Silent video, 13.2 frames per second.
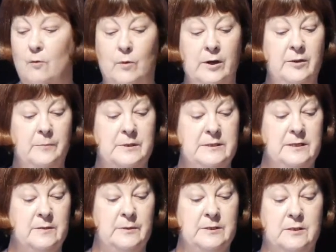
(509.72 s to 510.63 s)
One of the
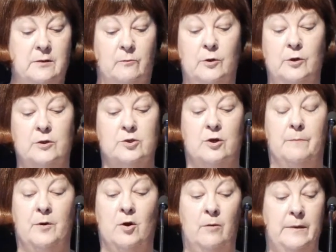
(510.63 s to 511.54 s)
participants in the
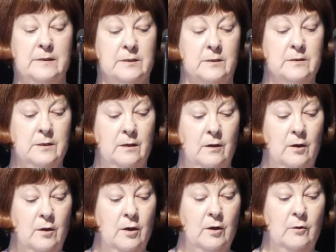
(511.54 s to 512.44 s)
workshop commented,
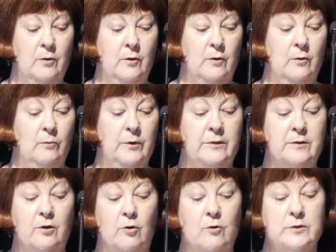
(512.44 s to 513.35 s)
"With
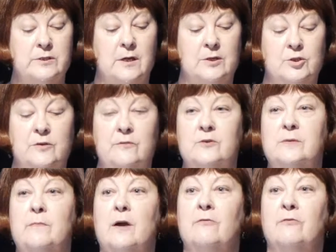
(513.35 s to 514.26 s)
the course, I
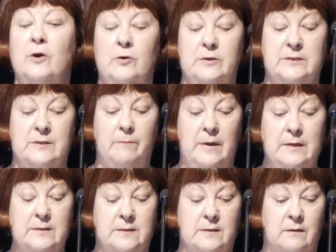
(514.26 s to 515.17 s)
shifted my focus in
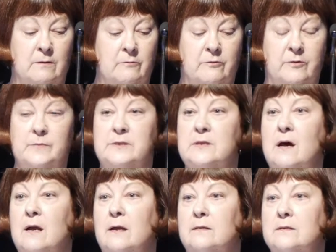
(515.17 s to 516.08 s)
medicine from
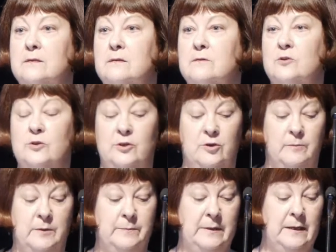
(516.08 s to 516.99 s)
science to
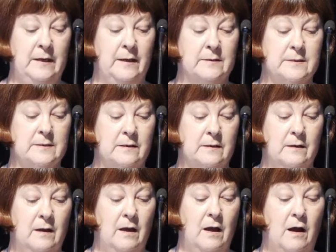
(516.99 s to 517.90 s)
human beings.
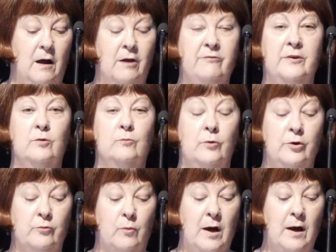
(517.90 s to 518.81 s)
I feel
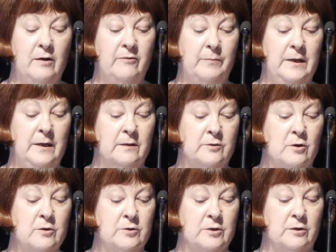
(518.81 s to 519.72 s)
worthwhile of being a
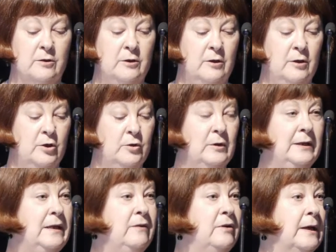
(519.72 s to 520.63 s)
doctor who
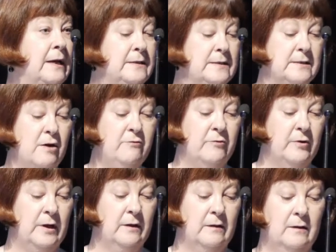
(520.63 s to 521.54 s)
alleviates
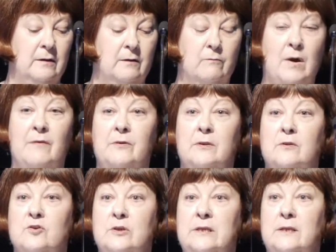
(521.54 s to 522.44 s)
suffering rather
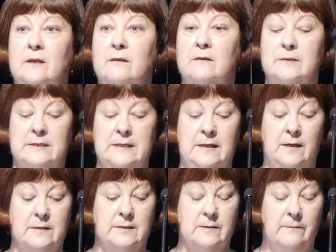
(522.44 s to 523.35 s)
than treating the
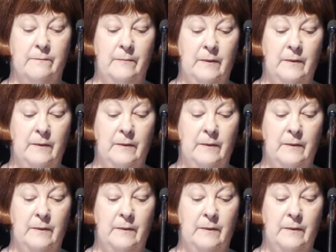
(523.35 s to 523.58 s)
disease.